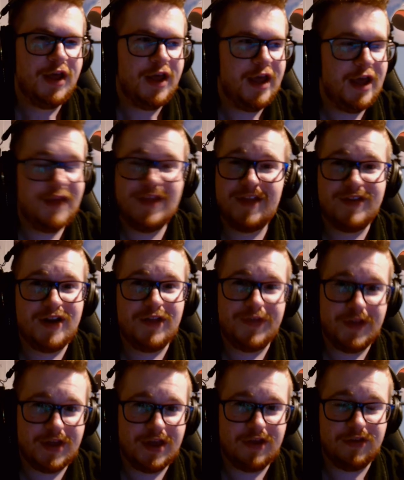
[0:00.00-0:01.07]
and that's not
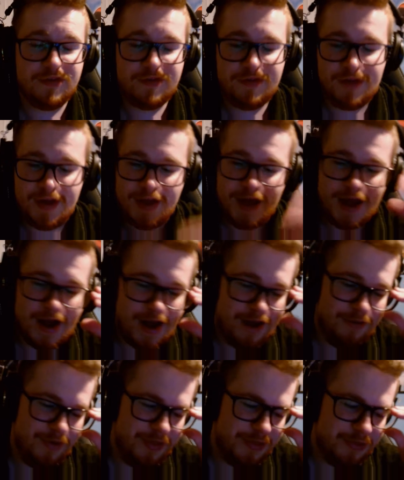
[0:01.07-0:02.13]
the case.
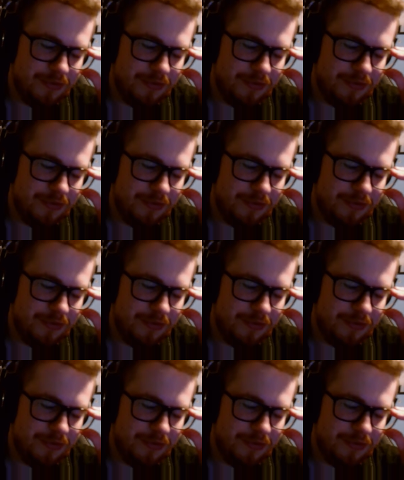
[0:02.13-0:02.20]
I went